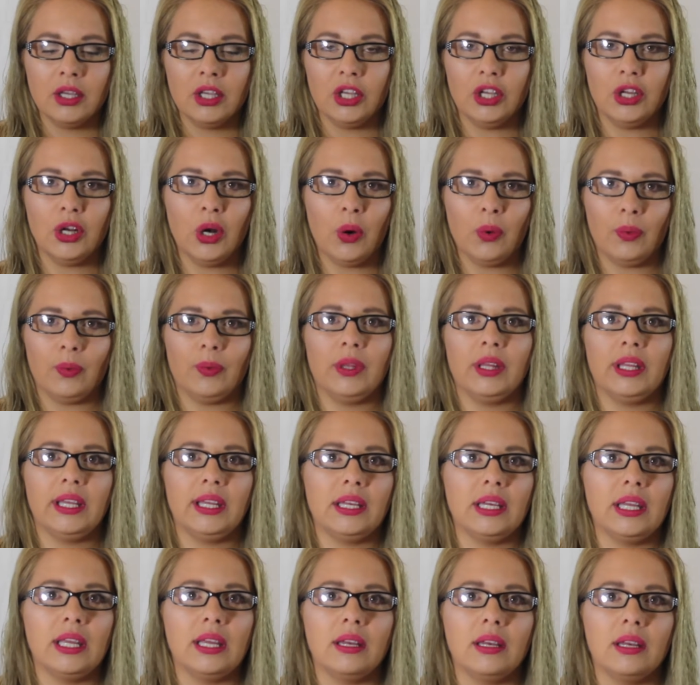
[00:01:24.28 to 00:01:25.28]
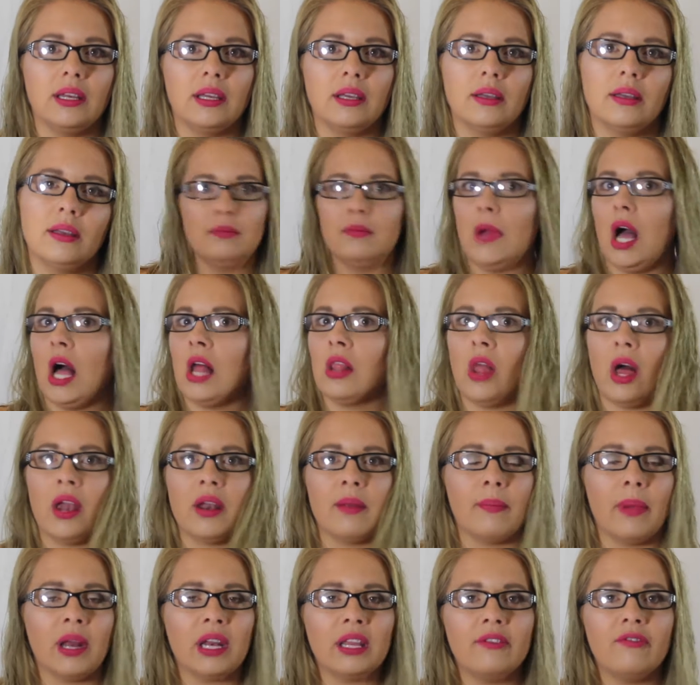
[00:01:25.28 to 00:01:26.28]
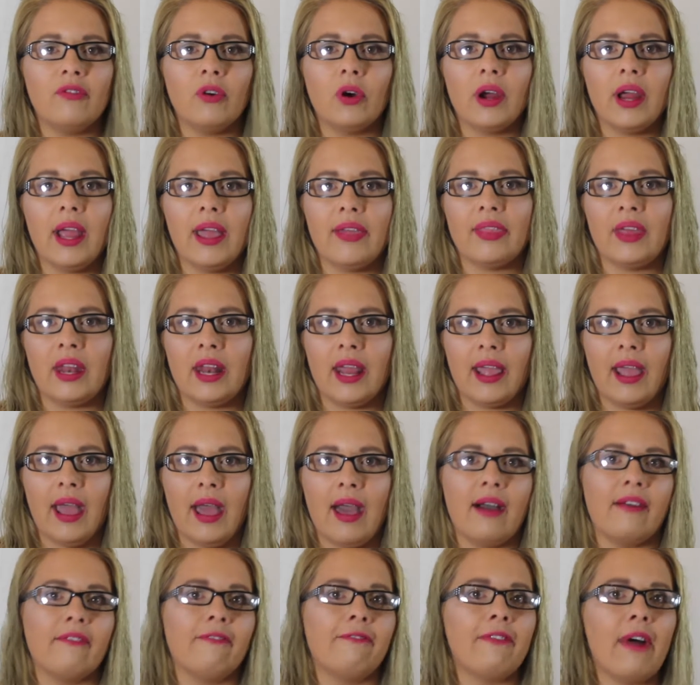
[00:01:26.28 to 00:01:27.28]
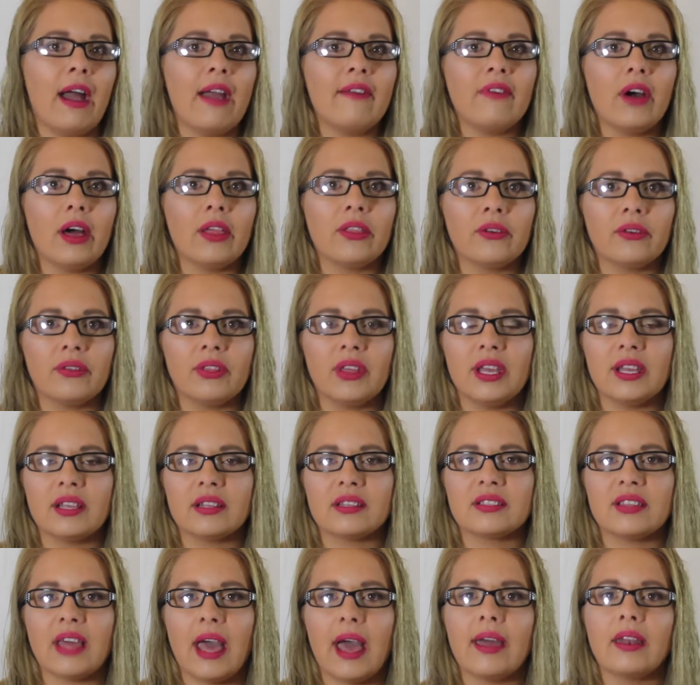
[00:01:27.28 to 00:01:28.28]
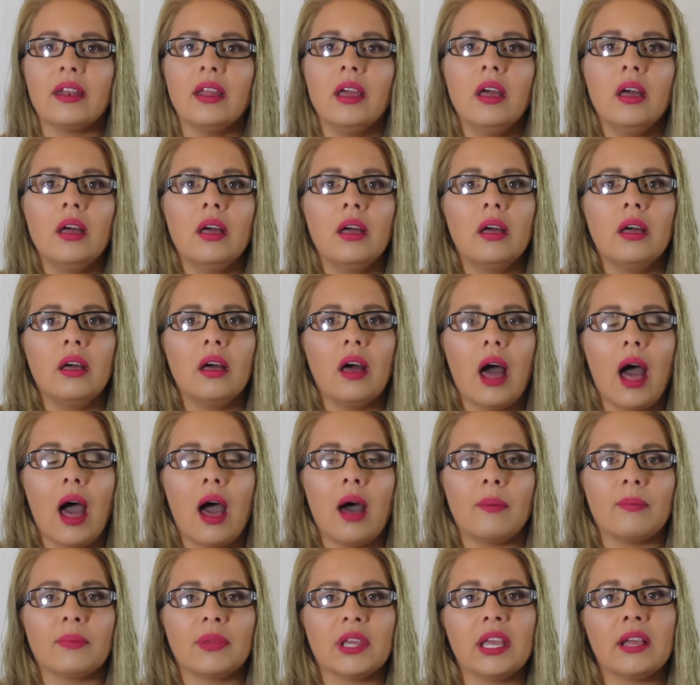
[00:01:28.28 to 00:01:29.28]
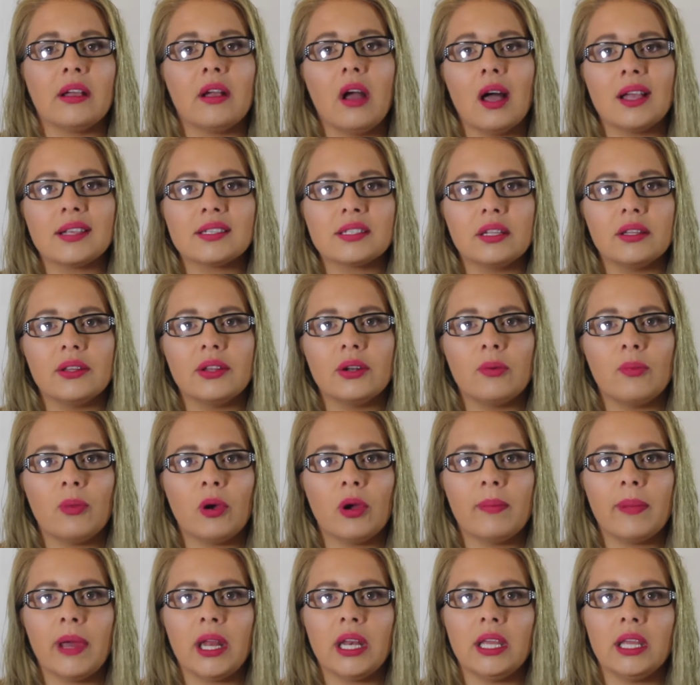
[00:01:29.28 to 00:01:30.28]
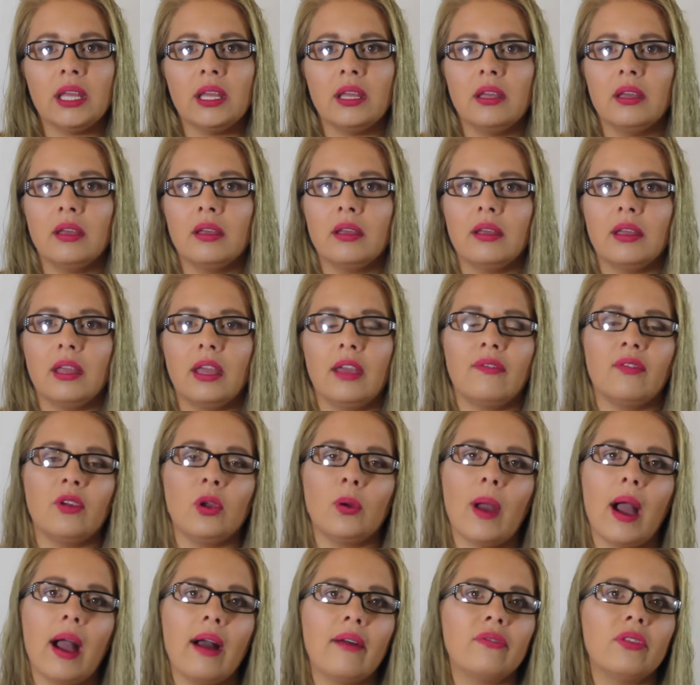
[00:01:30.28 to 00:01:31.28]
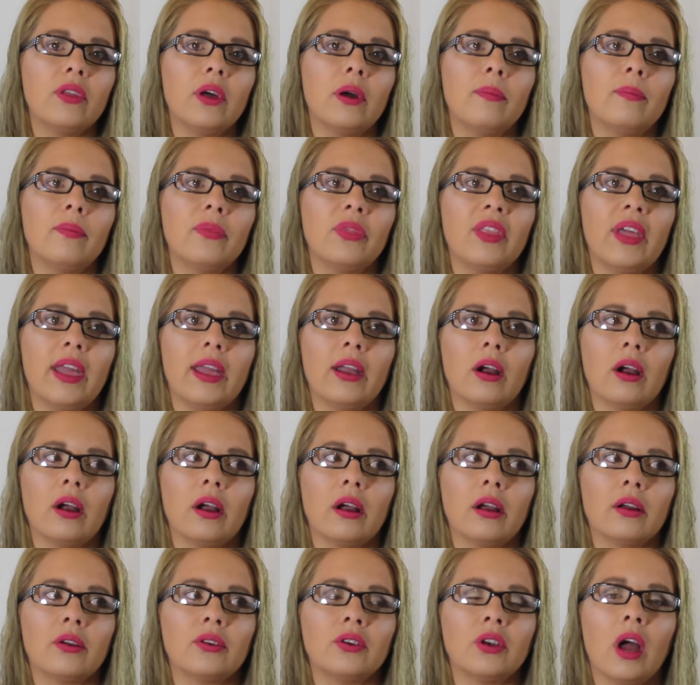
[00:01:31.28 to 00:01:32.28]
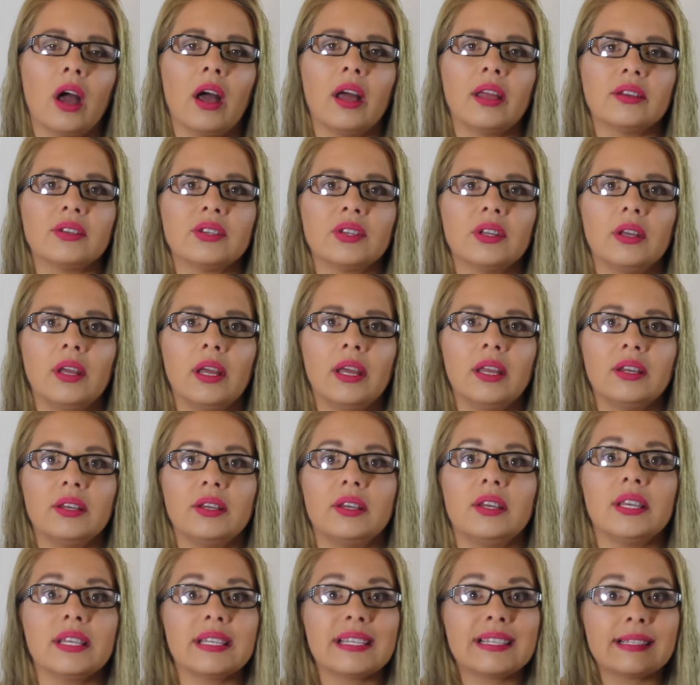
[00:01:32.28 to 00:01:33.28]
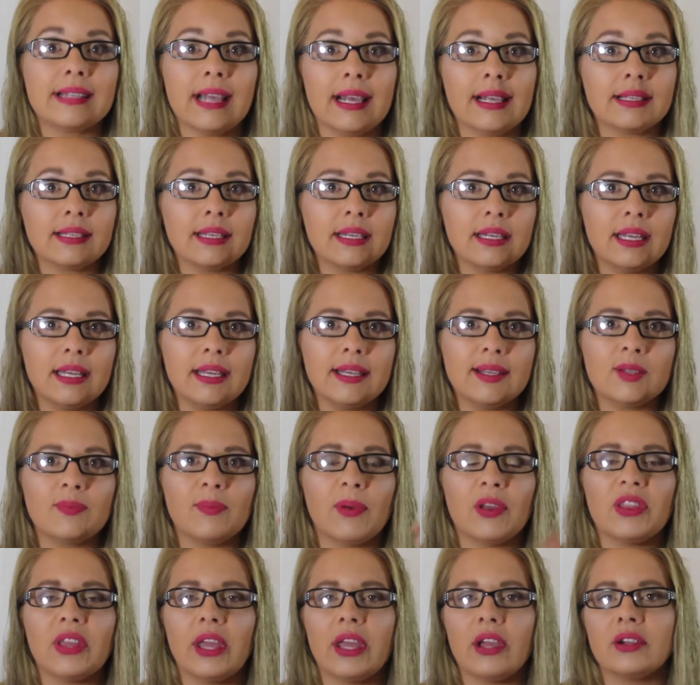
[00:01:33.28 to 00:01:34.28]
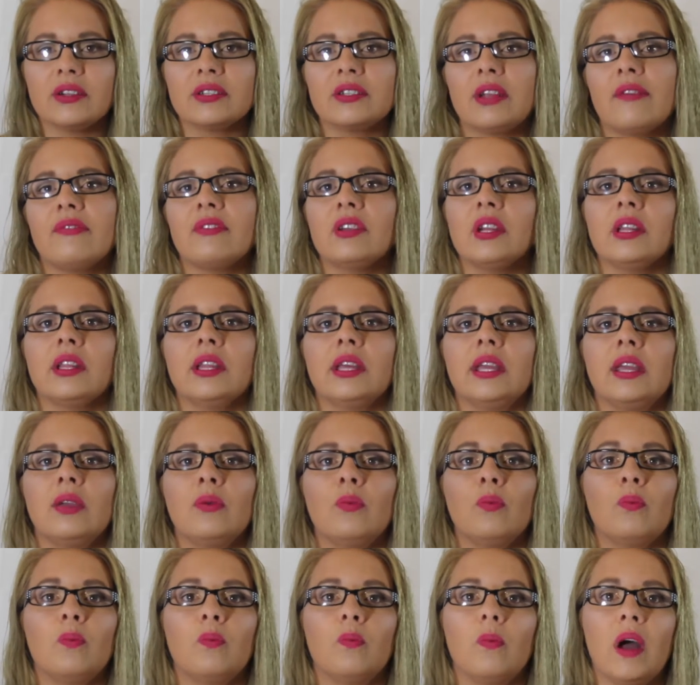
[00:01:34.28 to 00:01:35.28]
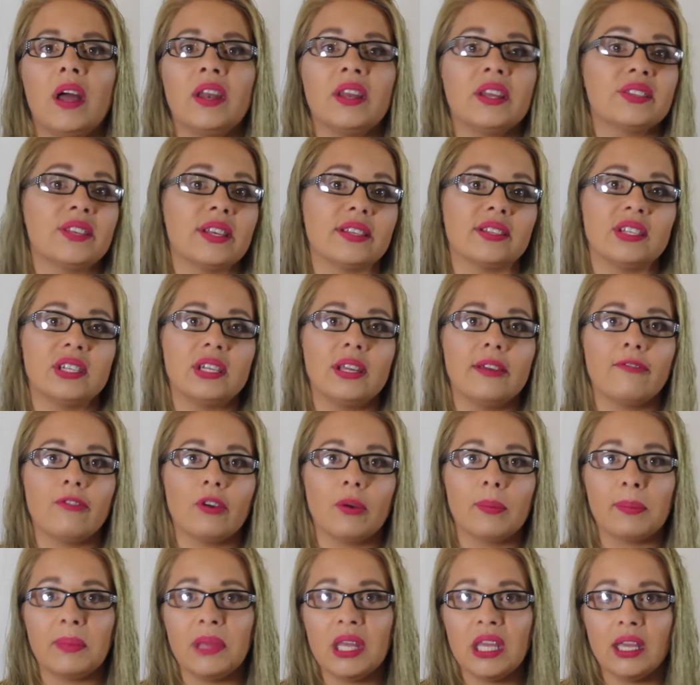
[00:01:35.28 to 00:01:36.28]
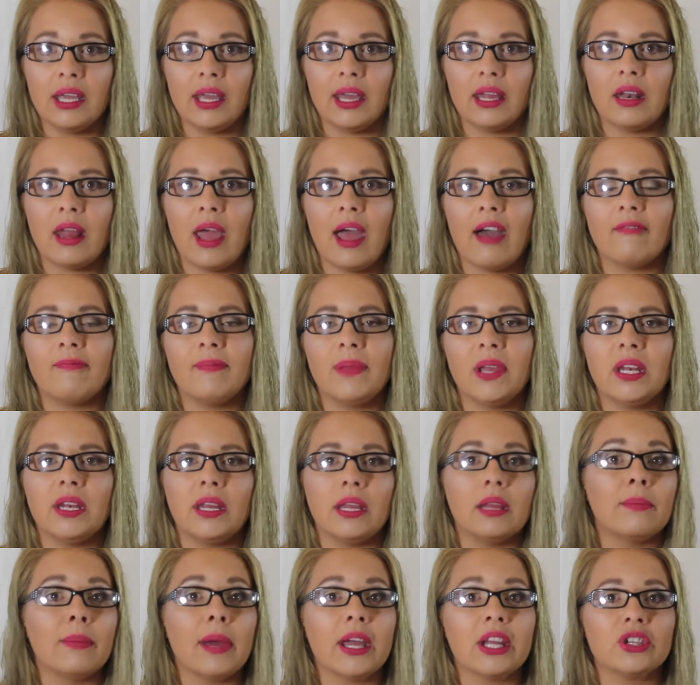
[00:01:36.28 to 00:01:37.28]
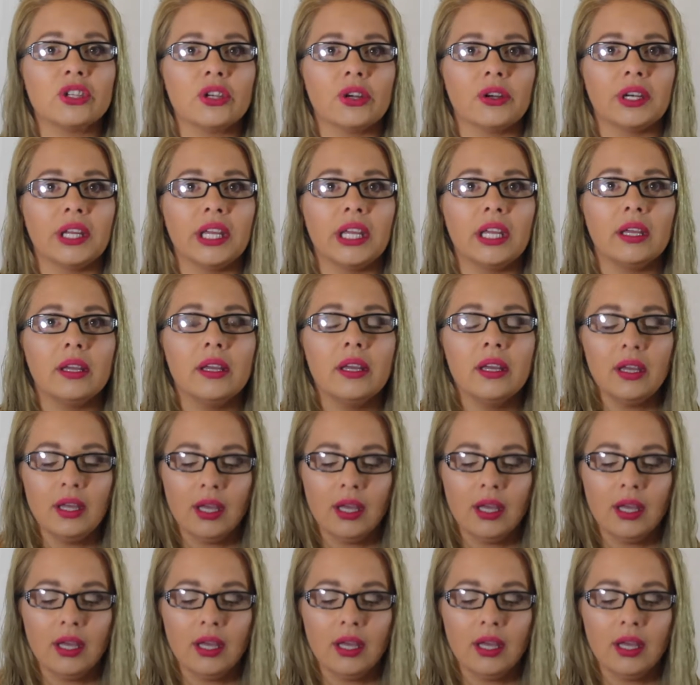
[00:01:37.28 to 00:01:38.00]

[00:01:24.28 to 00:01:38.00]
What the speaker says: you don't really need a lot of money for, and then I have 5 other things that can cost a little more money if you have them. They are not necessities, but they are definitely a necessity for me and have been in my journey.